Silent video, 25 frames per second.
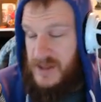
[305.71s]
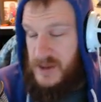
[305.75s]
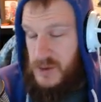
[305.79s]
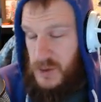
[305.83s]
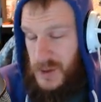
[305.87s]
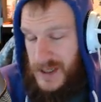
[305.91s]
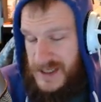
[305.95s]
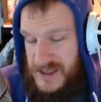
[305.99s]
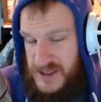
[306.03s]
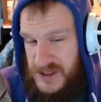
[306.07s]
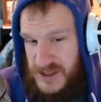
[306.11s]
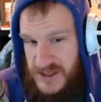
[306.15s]

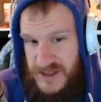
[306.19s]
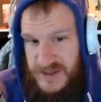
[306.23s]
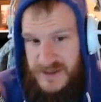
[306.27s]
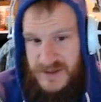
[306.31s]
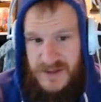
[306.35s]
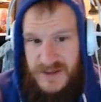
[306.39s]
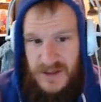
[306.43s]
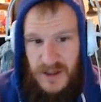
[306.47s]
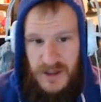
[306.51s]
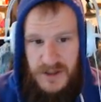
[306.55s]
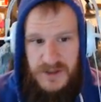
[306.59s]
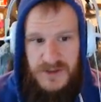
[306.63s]

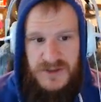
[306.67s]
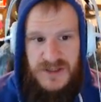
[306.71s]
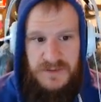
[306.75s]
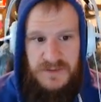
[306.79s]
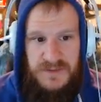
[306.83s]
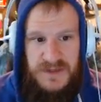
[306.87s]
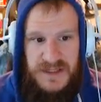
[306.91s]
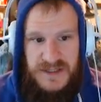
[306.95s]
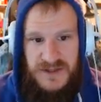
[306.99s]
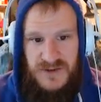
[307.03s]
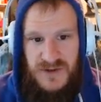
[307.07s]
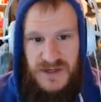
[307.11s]
questions on those
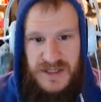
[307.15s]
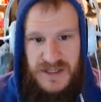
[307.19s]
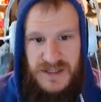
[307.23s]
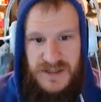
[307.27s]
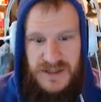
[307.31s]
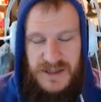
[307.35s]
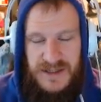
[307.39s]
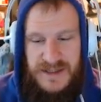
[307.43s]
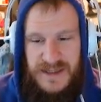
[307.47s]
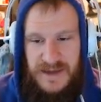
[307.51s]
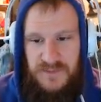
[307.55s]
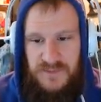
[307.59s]
updates or anything
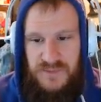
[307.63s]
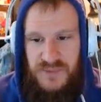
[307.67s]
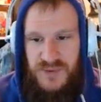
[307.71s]
like that,